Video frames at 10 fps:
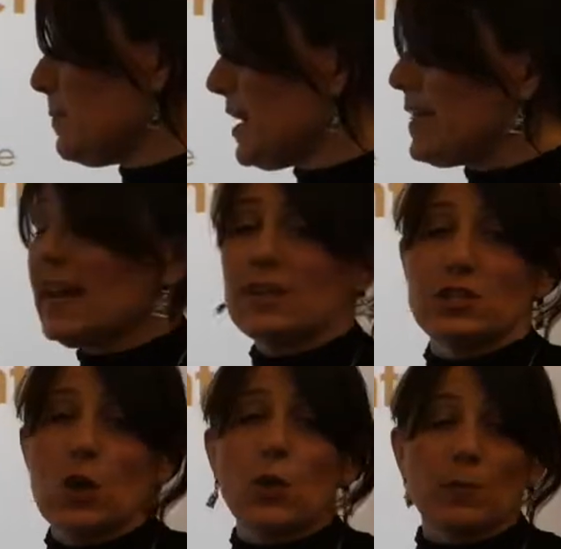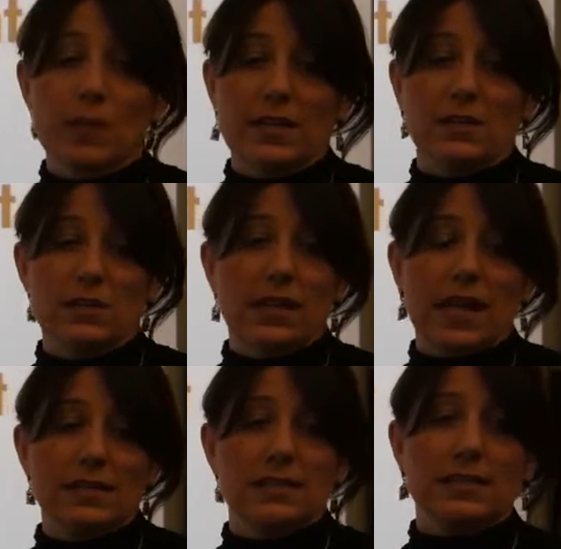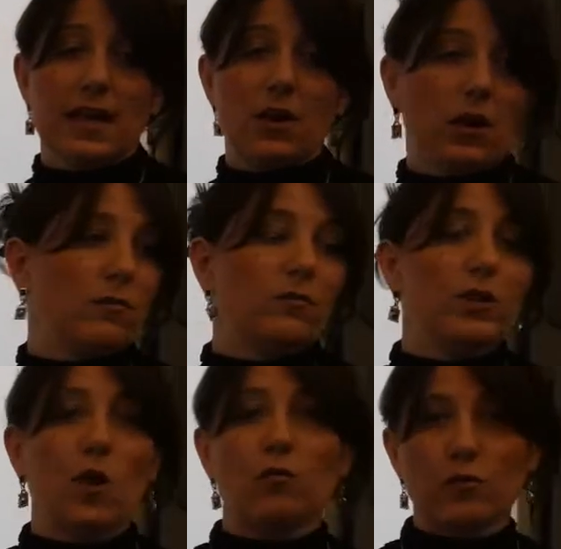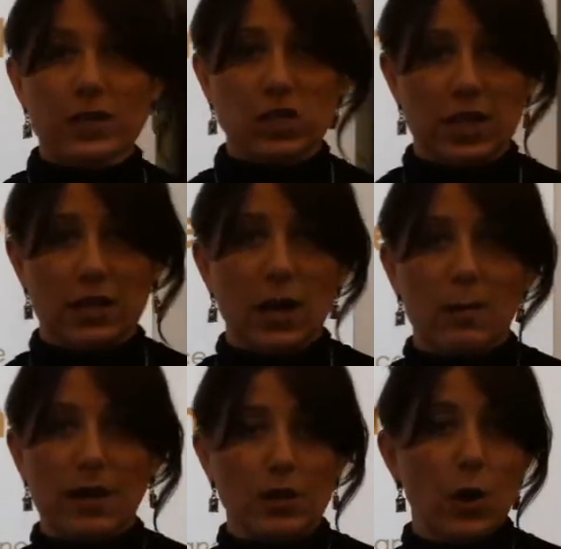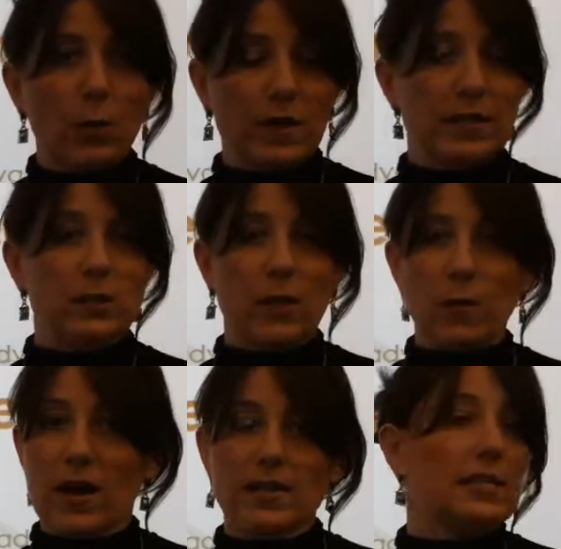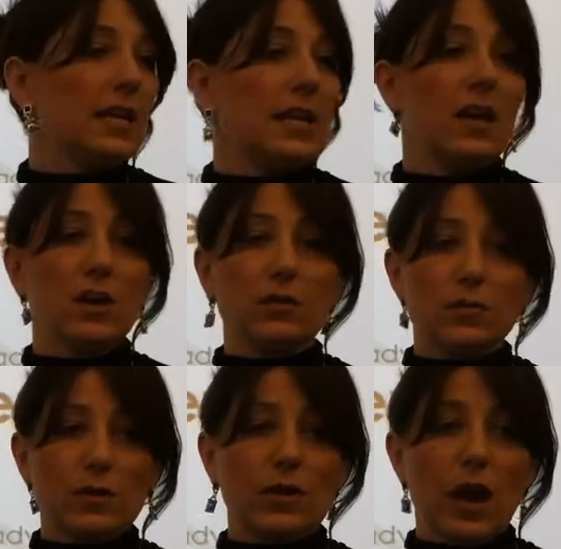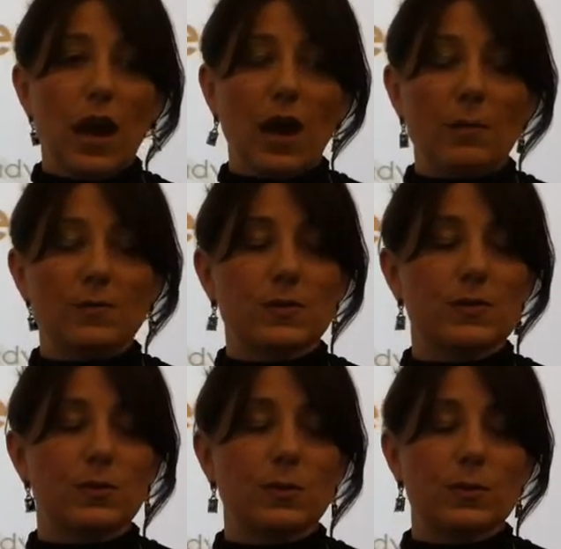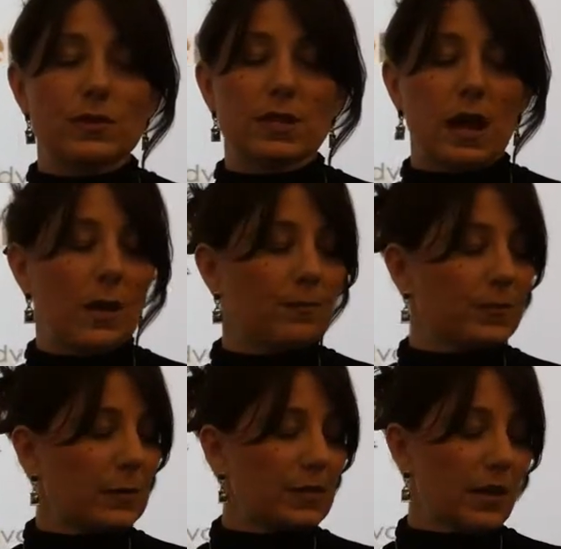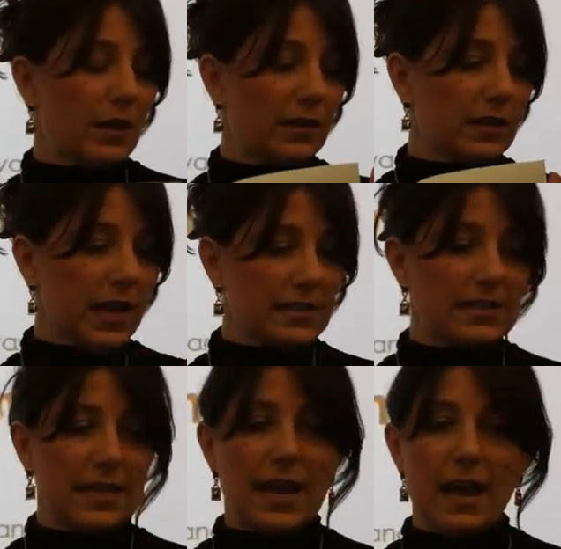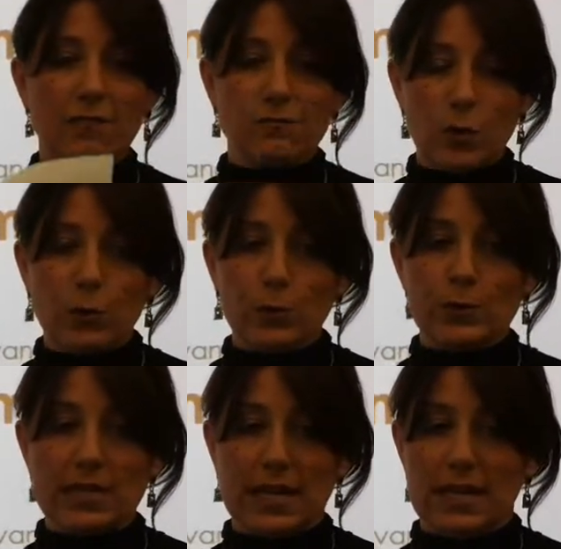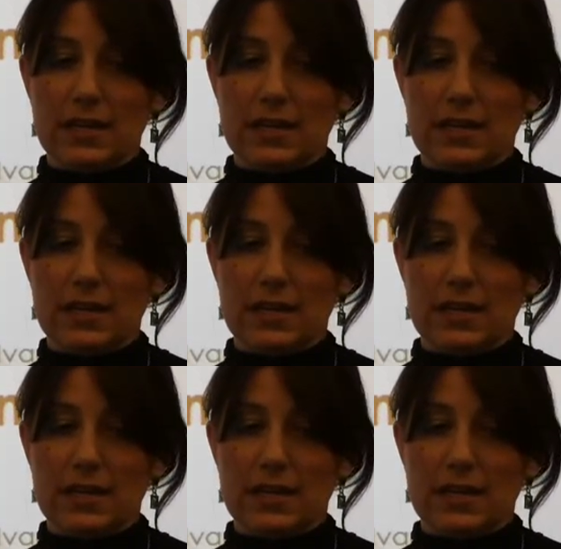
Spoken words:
and by that I don't mean classes that are rigid. By no means do I want to see classes that have rows